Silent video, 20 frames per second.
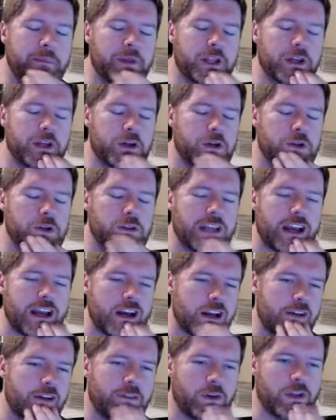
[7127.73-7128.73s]
Blue,
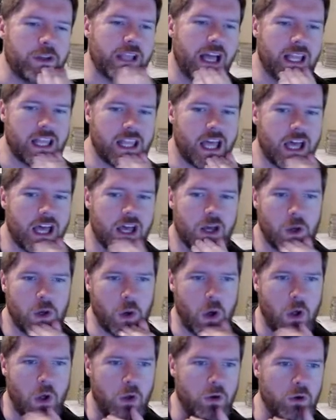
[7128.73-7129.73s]
Daredevil Yellow,
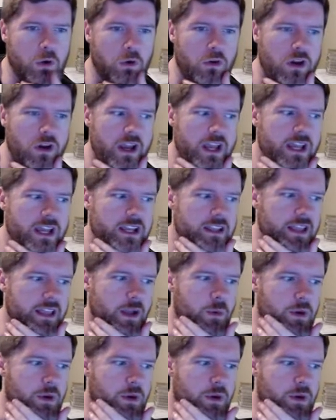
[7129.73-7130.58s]
Hulk Gray, like